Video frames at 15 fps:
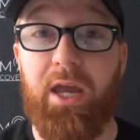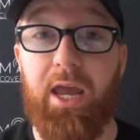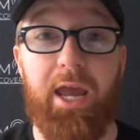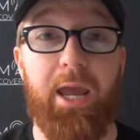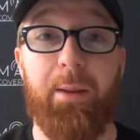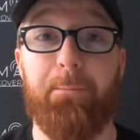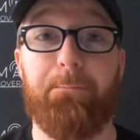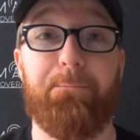
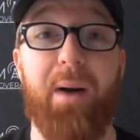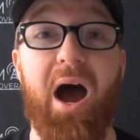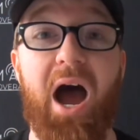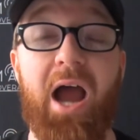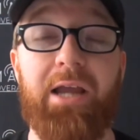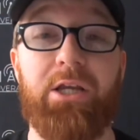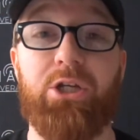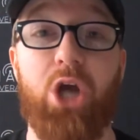and
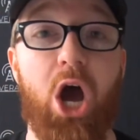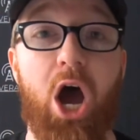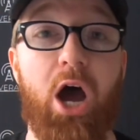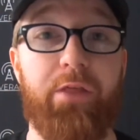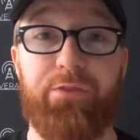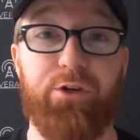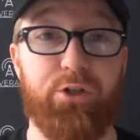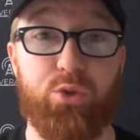by
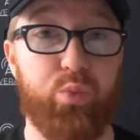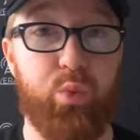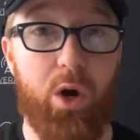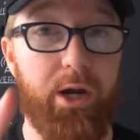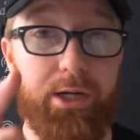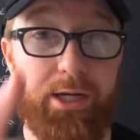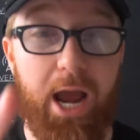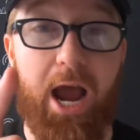God, there's
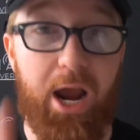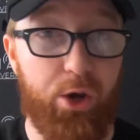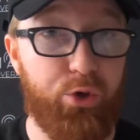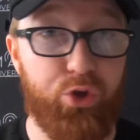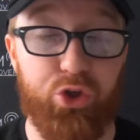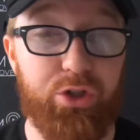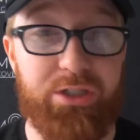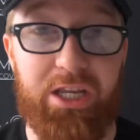one guy on
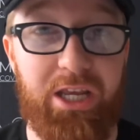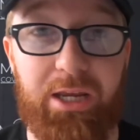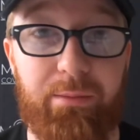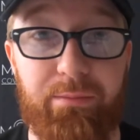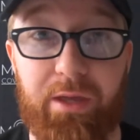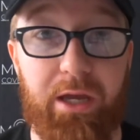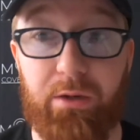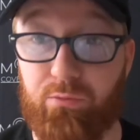your team
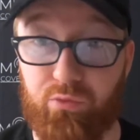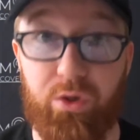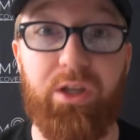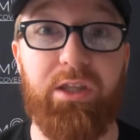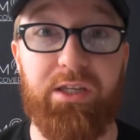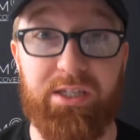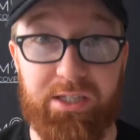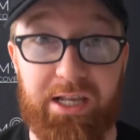that
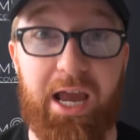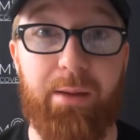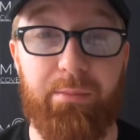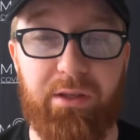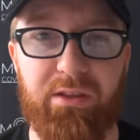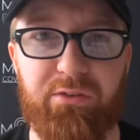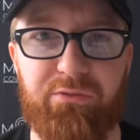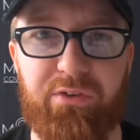really slapped me
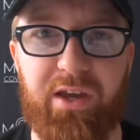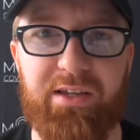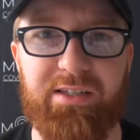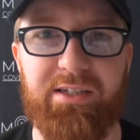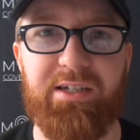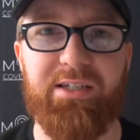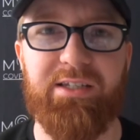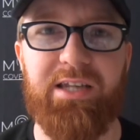in the face,
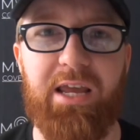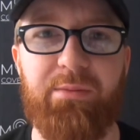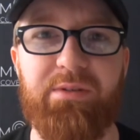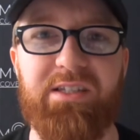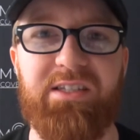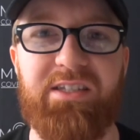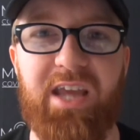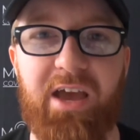and his name
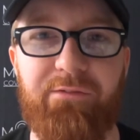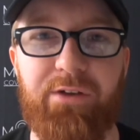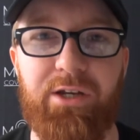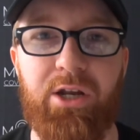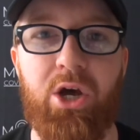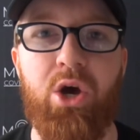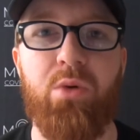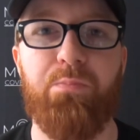is
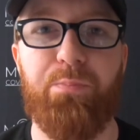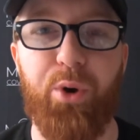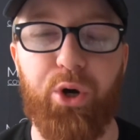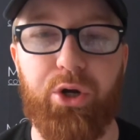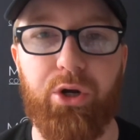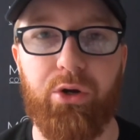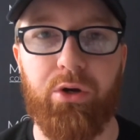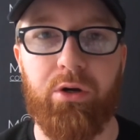Devin
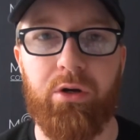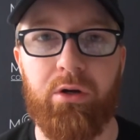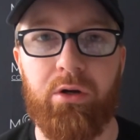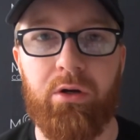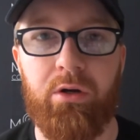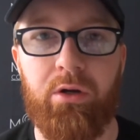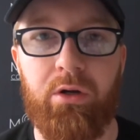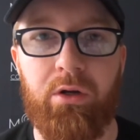Booker.
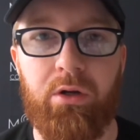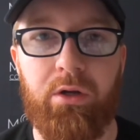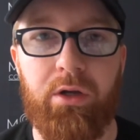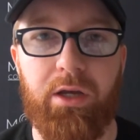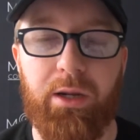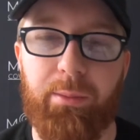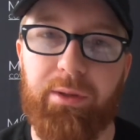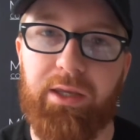
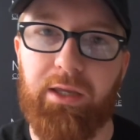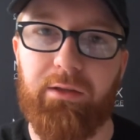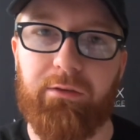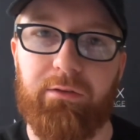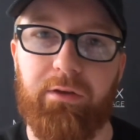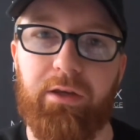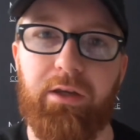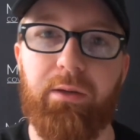And I'm going to get
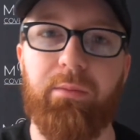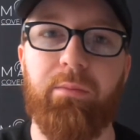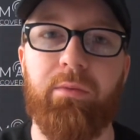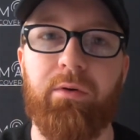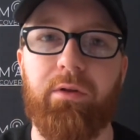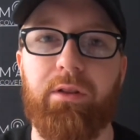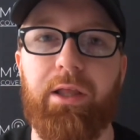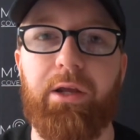to him
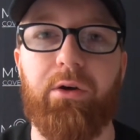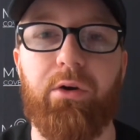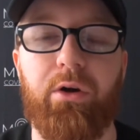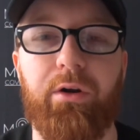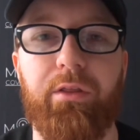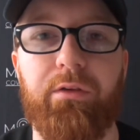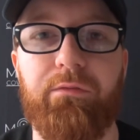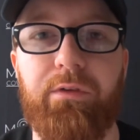later
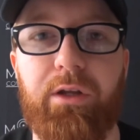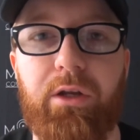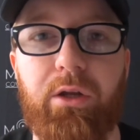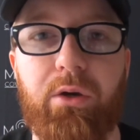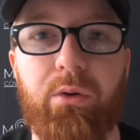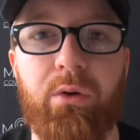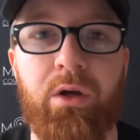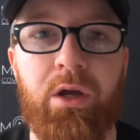on in the
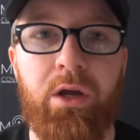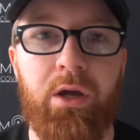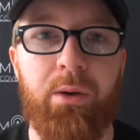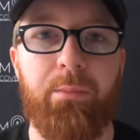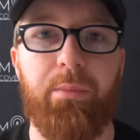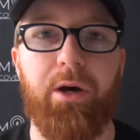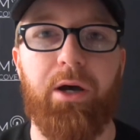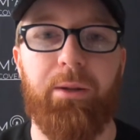video.
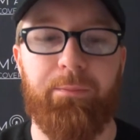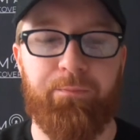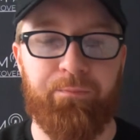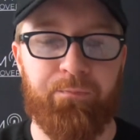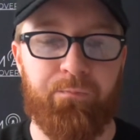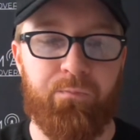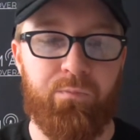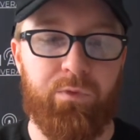But
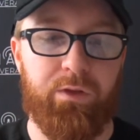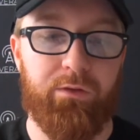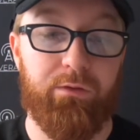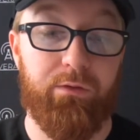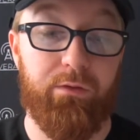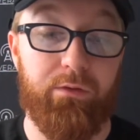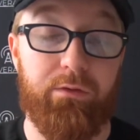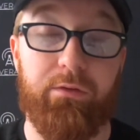
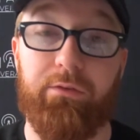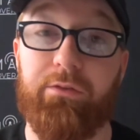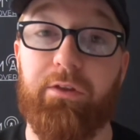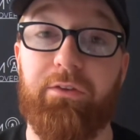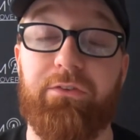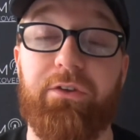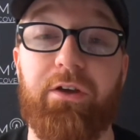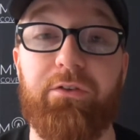the
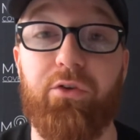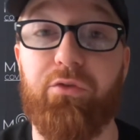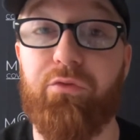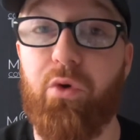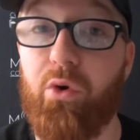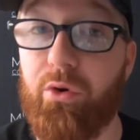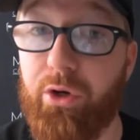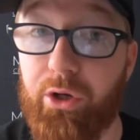Suns are
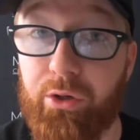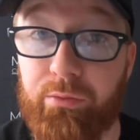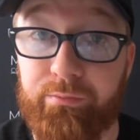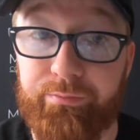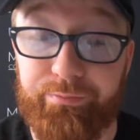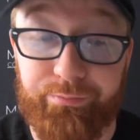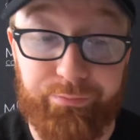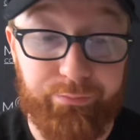4-0.
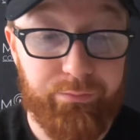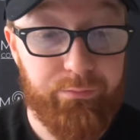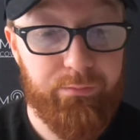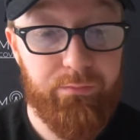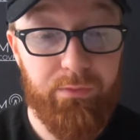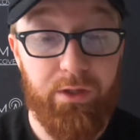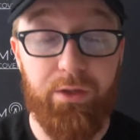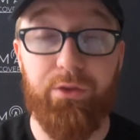
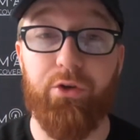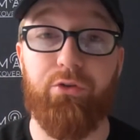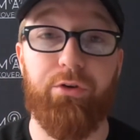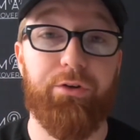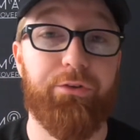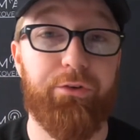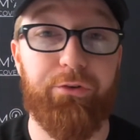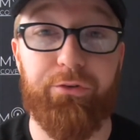The
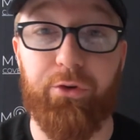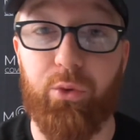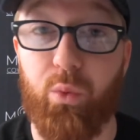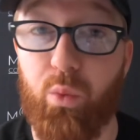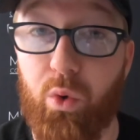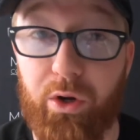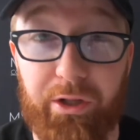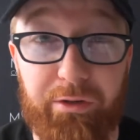Grizzlies are
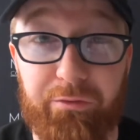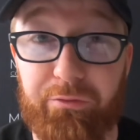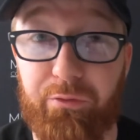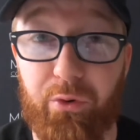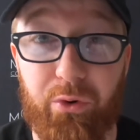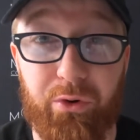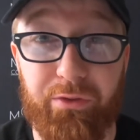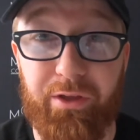
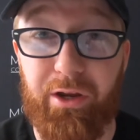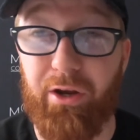1-4. They